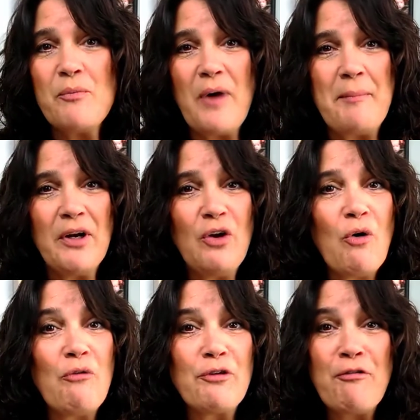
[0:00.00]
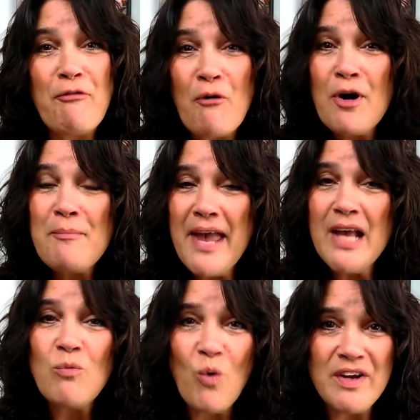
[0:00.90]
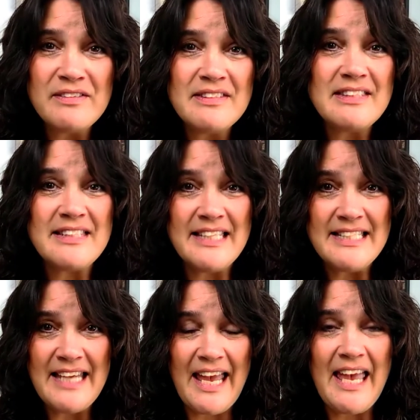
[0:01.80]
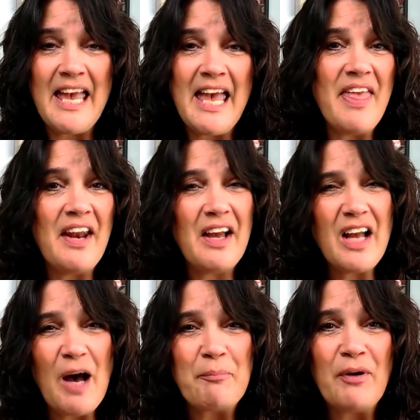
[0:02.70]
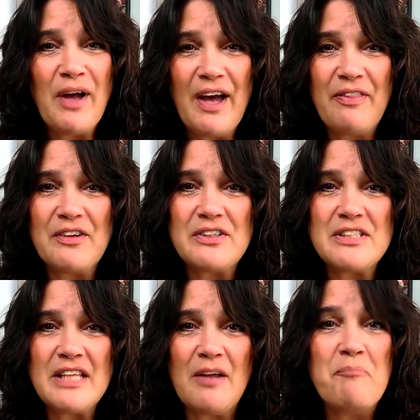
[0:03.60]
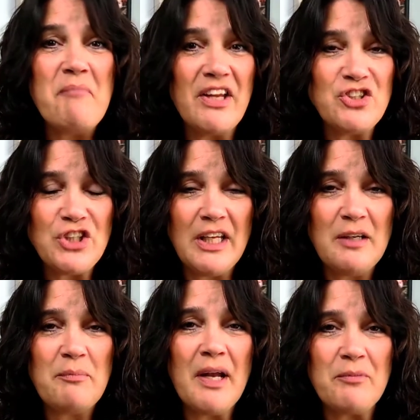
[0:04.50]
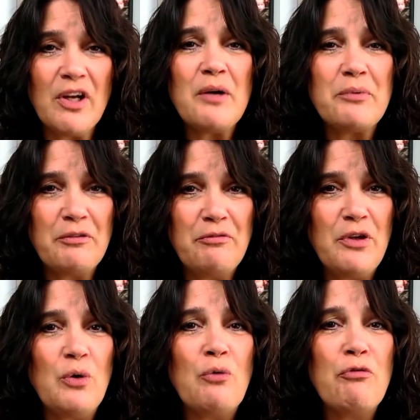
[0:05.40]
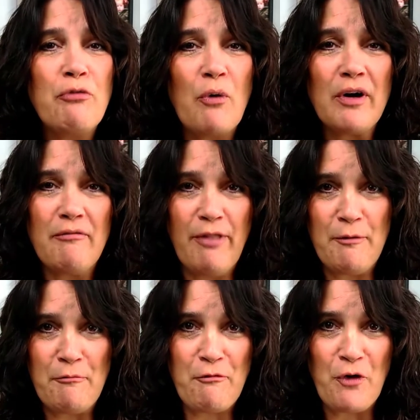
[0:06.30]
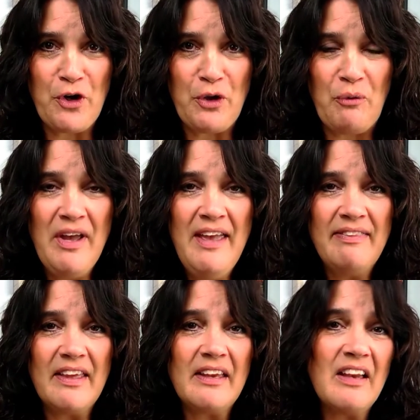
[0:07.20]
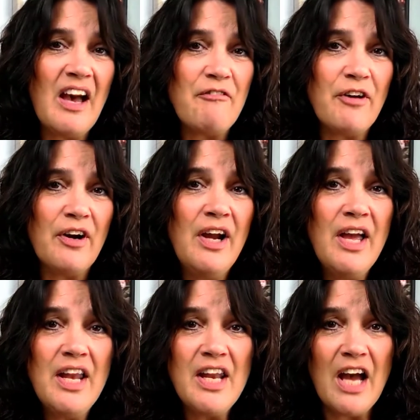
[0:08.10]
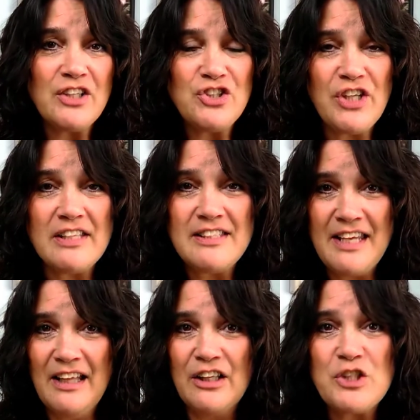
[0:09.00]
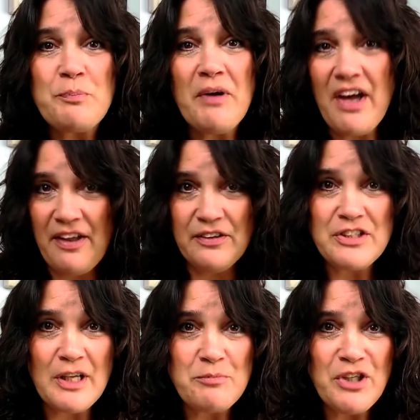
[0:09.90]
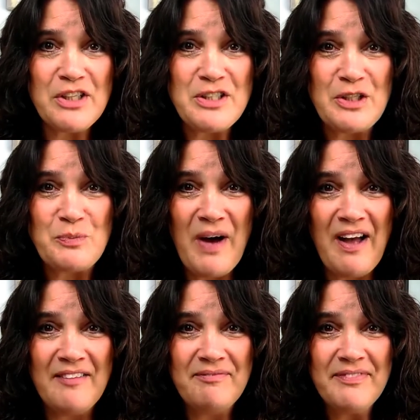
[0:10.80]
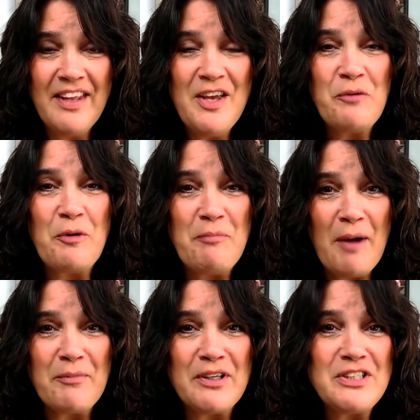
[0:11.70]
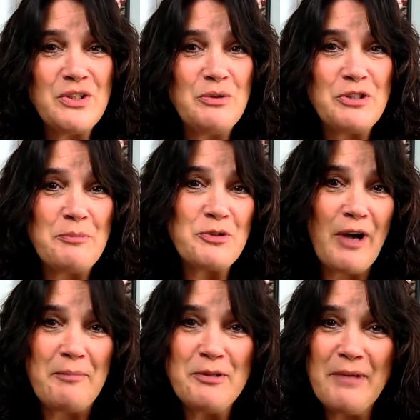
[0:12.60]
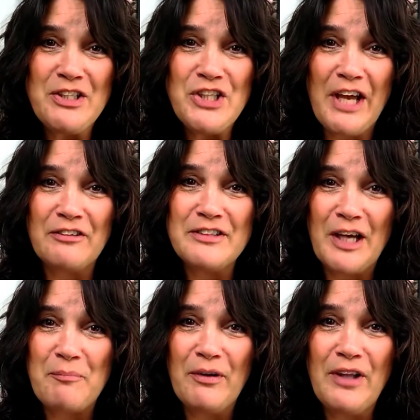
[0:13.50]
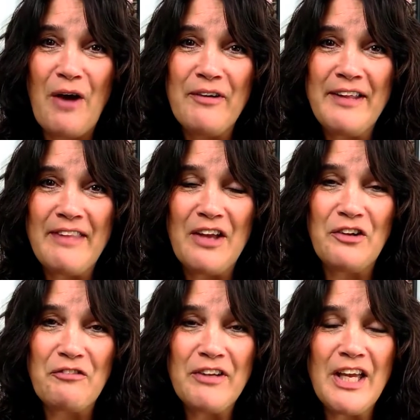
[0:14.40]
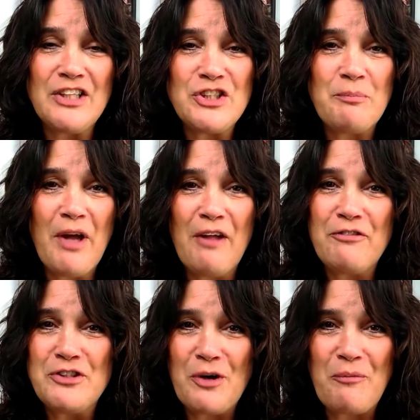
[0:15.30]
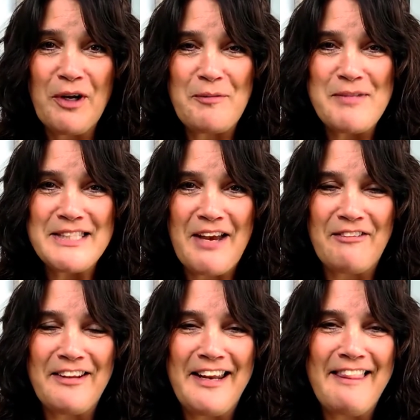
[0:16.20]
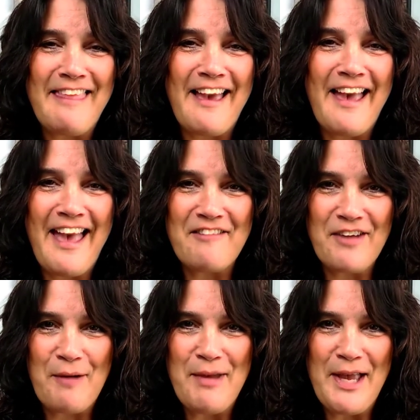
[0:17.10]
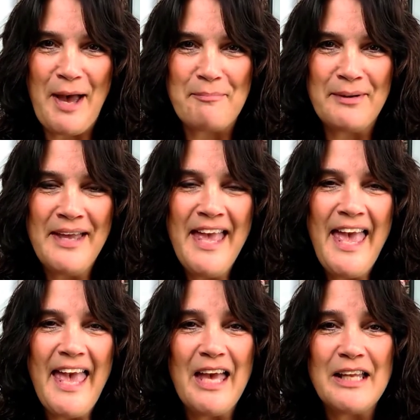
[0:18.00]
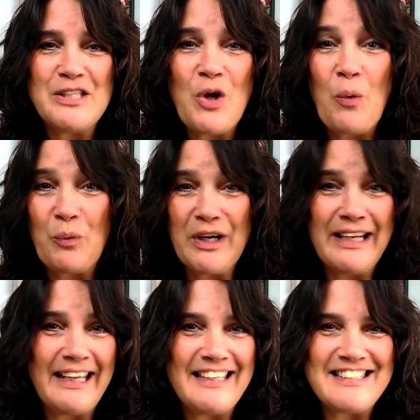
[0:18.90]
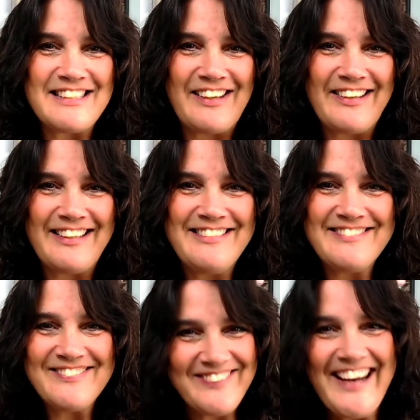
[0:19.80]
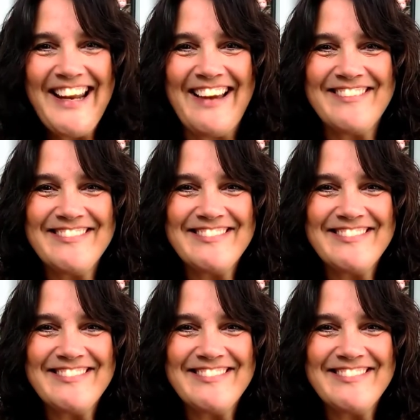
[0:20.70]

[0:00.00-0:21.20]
I'm going to go over 4 main ones today, and then a couple others I'll mention, but I'm going to review 4 of them for you that cover not just English, but other subjects as well. Remember to subscribe to my channel down below and hit that notification bell if you don't want to miss out on anything I have coming up. And we're going to get started right now.